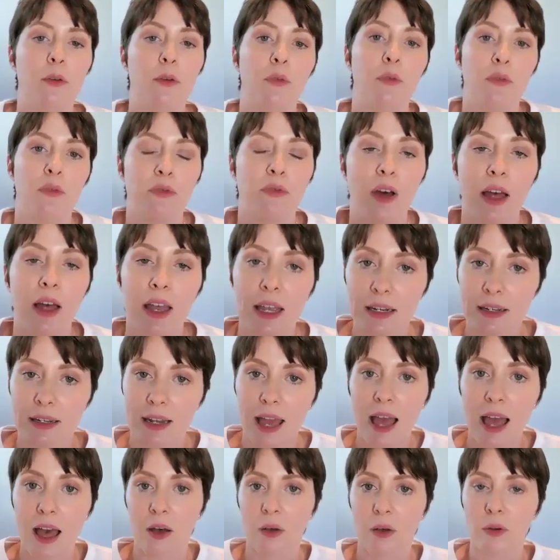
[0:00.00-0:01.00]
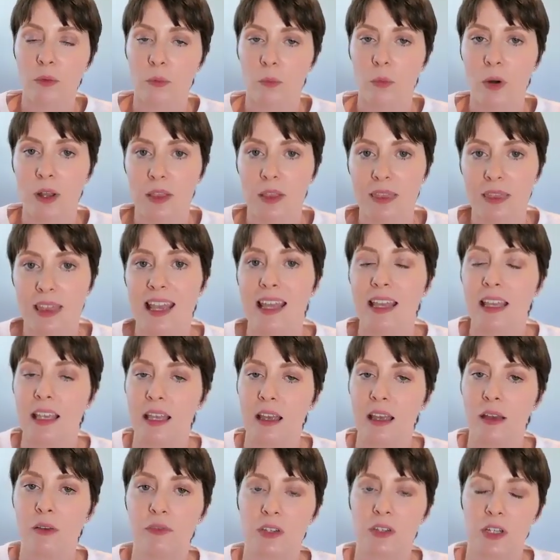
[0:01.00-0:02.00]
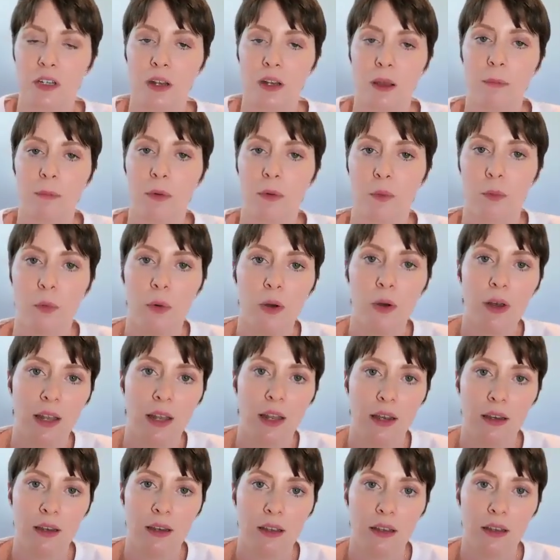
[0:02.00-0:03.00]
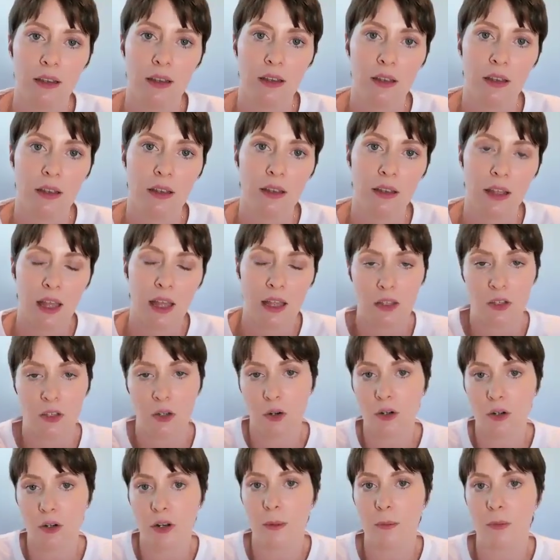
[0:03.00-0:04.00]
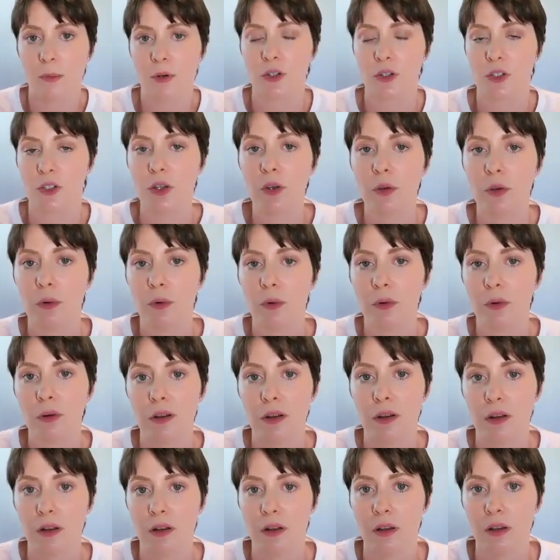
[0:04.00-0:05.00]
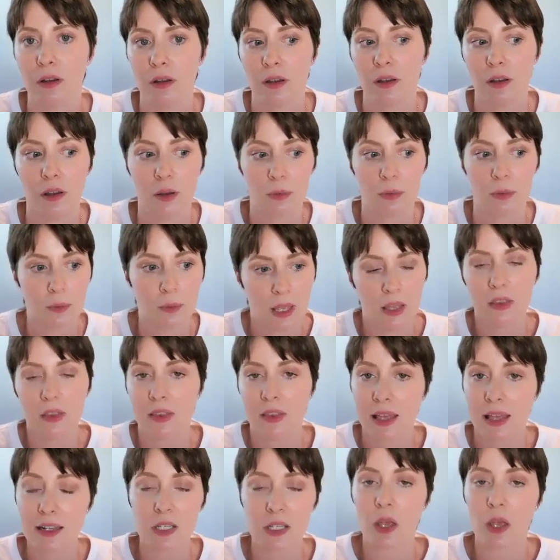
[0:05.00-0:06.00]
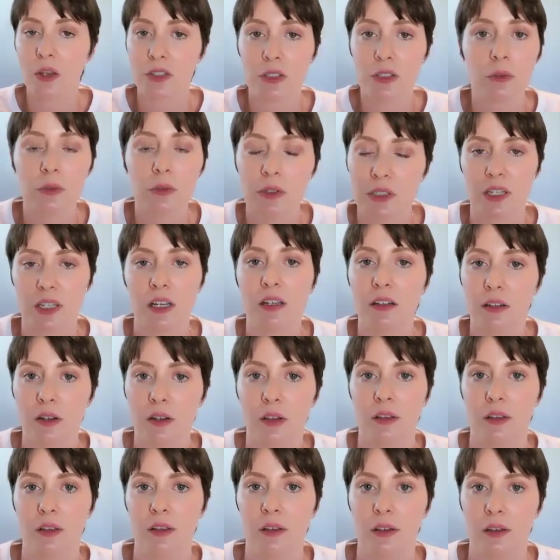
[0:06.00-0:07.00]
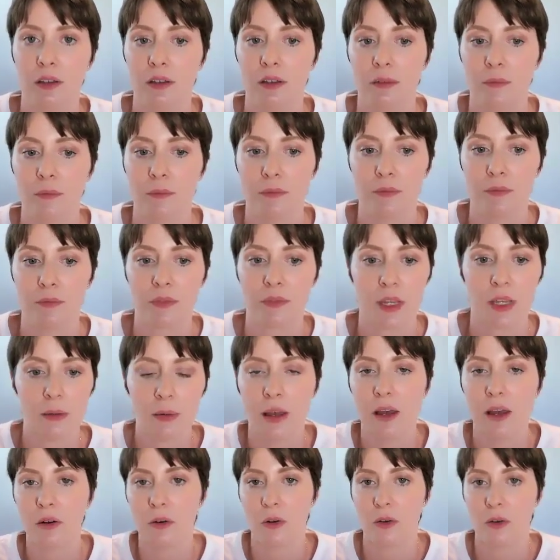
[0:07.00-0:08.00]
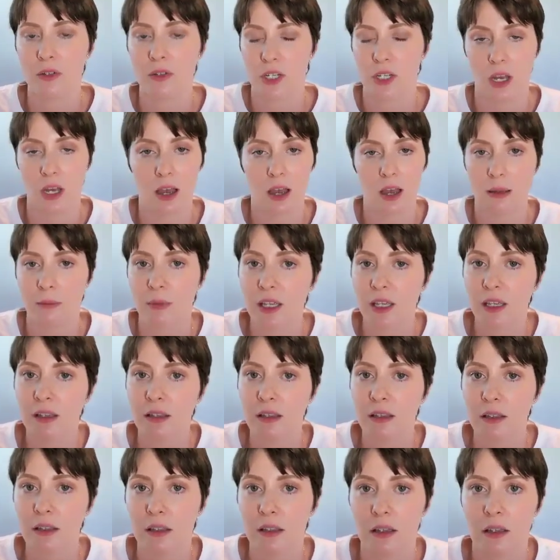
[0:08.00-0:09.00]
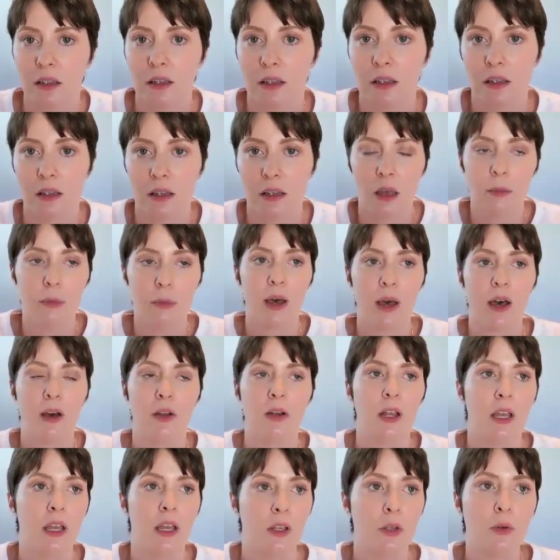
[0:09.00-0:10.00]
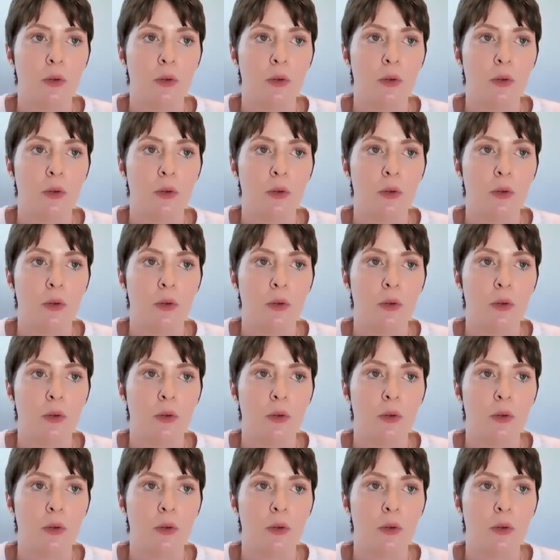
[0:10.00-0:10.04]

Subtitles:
if you find out what they give to number 1 and you're number 2, Well, that's also a signal about timing, about